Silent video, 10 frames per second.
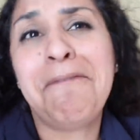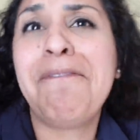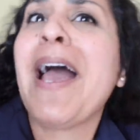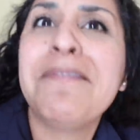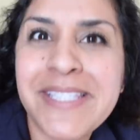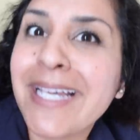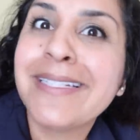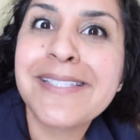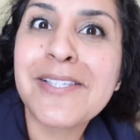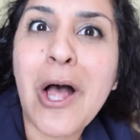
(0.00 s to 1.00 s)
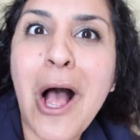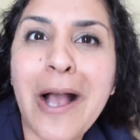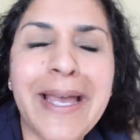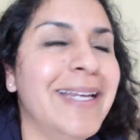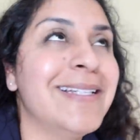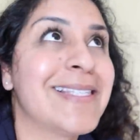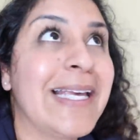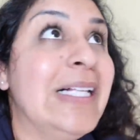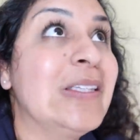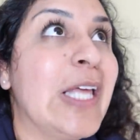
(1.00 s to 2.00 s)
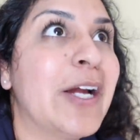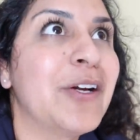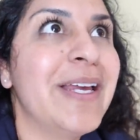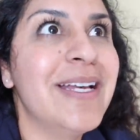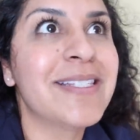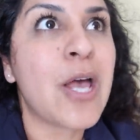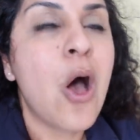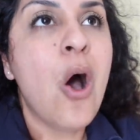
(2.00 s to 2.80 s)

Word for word: five seconds long and it's like hilarious,